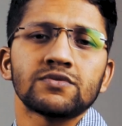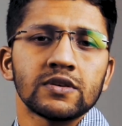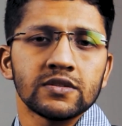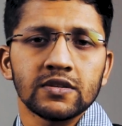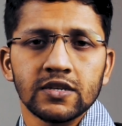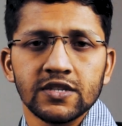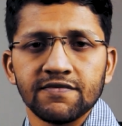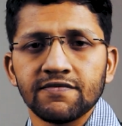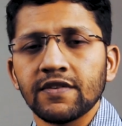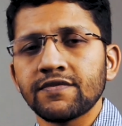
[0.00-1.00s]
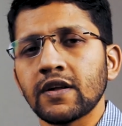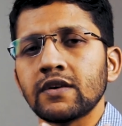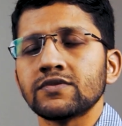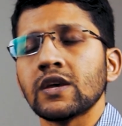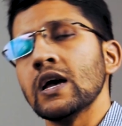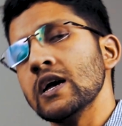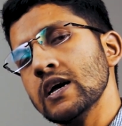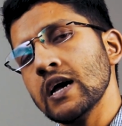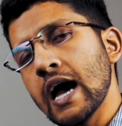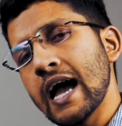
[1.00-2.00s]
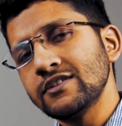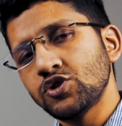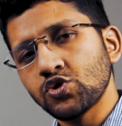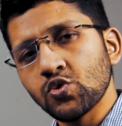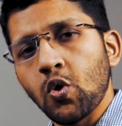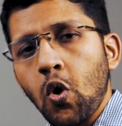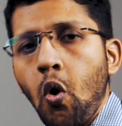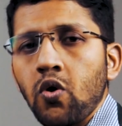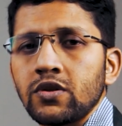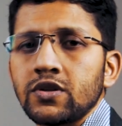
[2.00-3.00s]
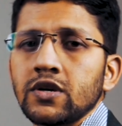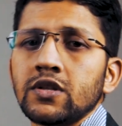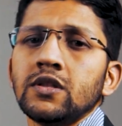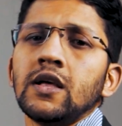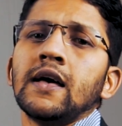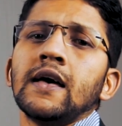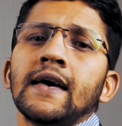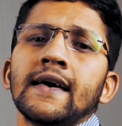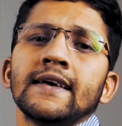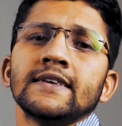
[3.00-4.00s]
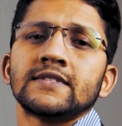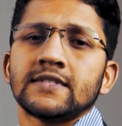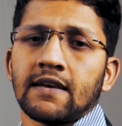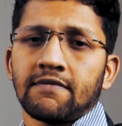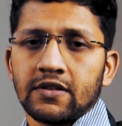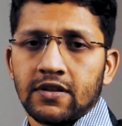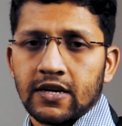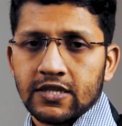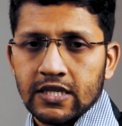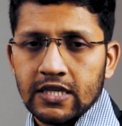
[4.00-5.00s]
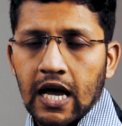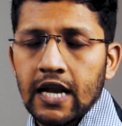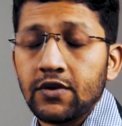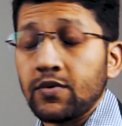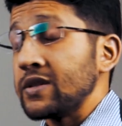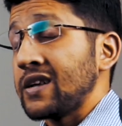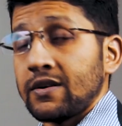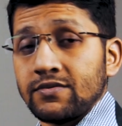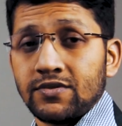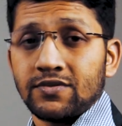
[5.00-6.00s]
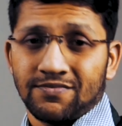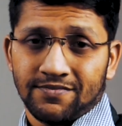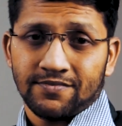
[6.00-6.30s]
12th Rashi fifth house, and so on till 7th Rashi and 12th house.